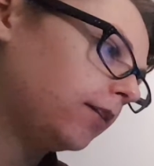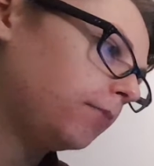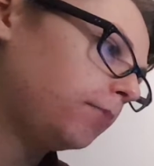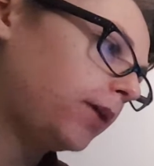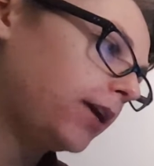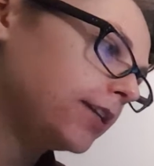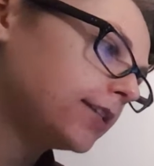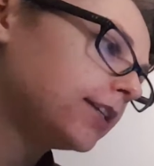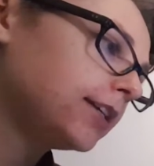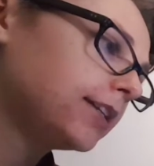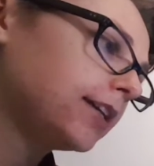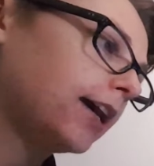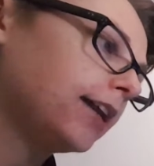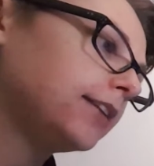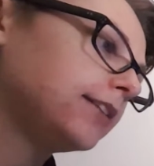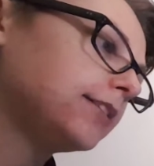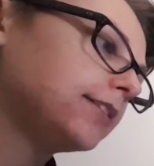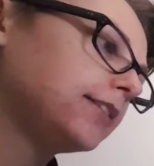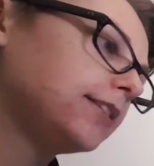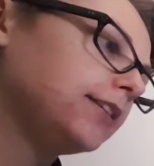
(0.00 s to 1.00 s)
pacing
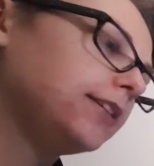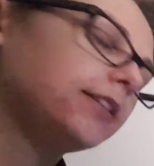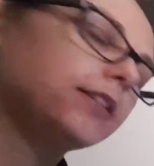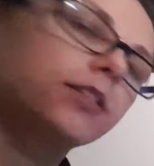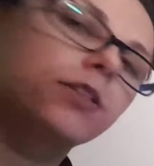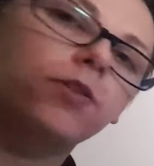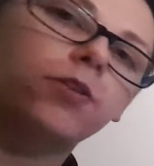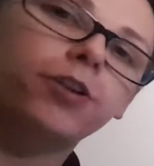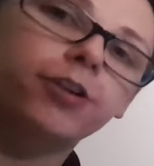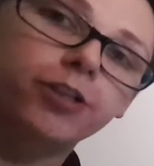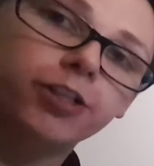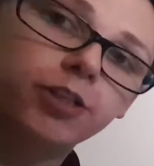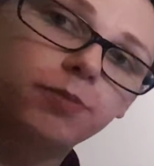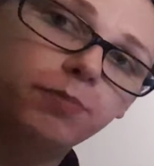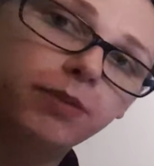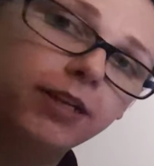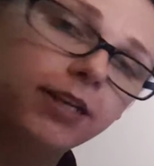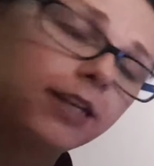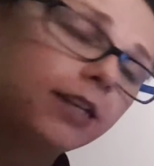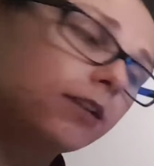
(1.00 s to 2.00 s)
tendencies, so her
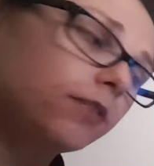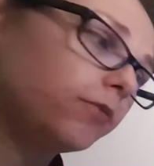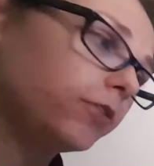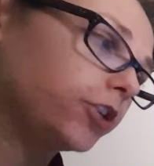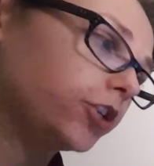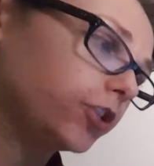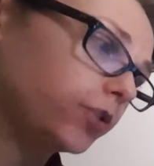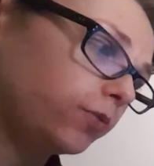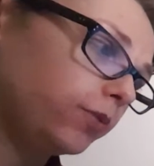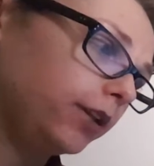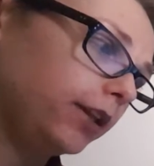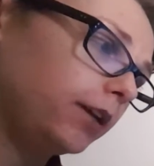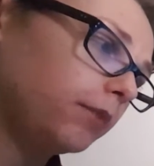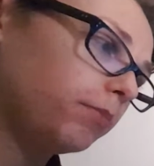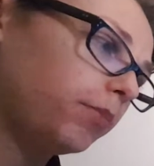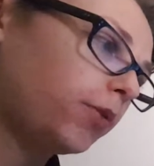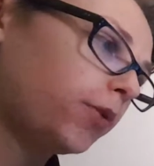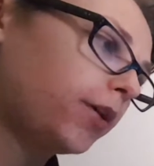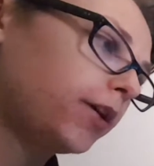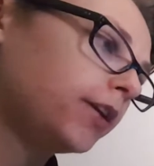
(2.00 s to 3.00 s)
speed, which is really
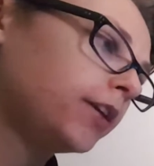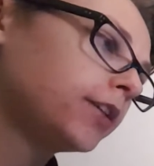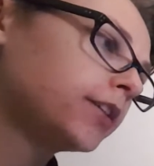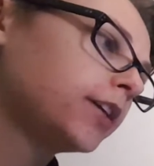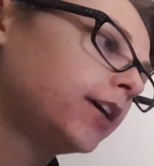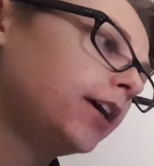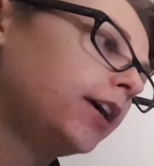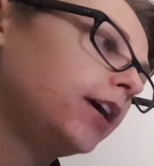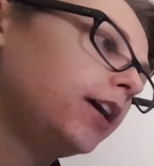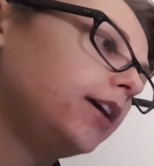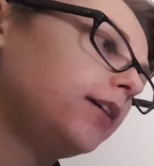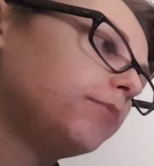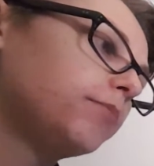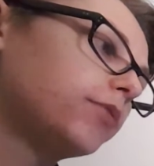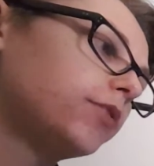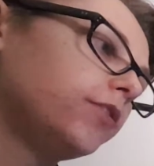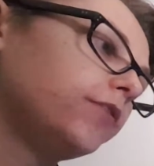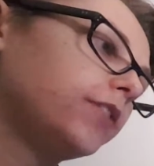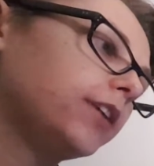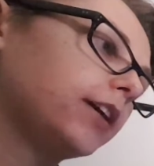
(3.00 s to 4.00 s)
important,
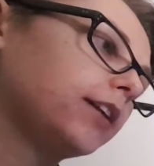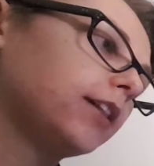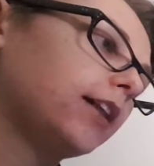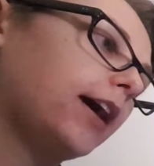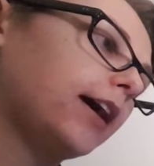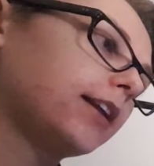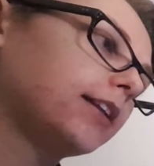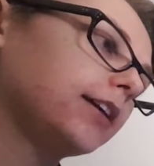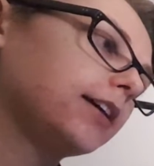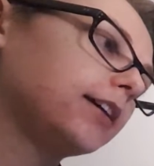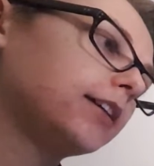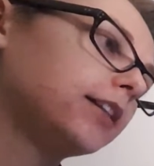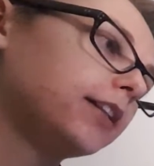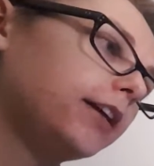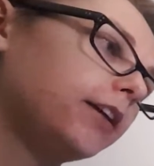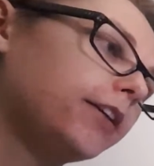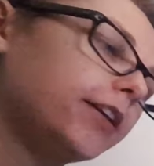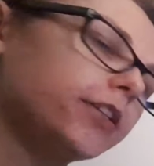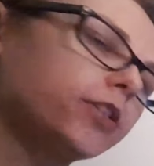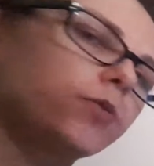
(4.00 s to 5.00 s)
improved lactic
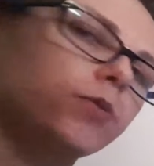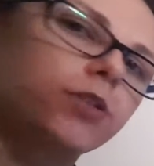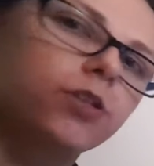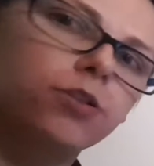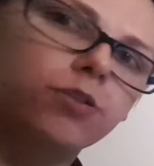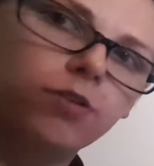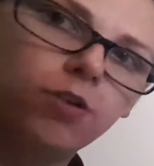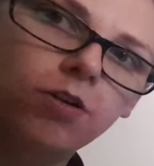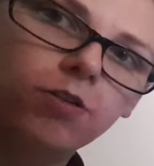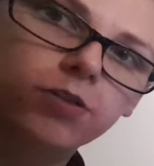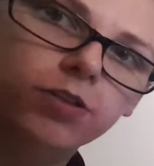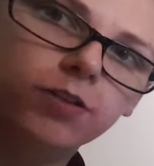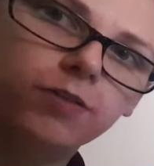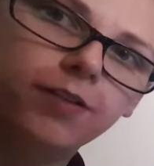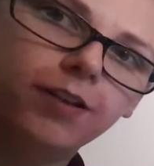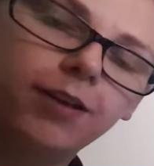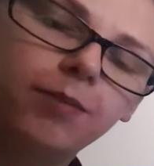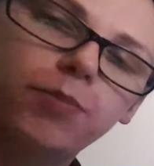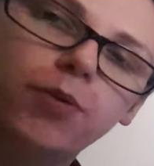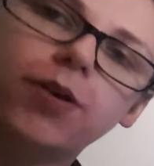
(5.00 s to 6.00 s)
clearance, which is also
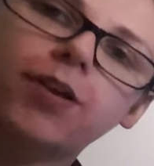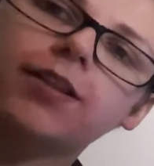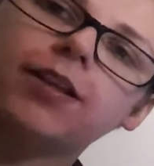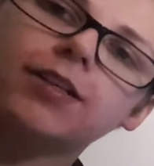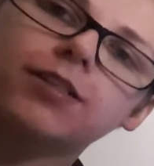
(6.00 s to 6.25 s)
really important.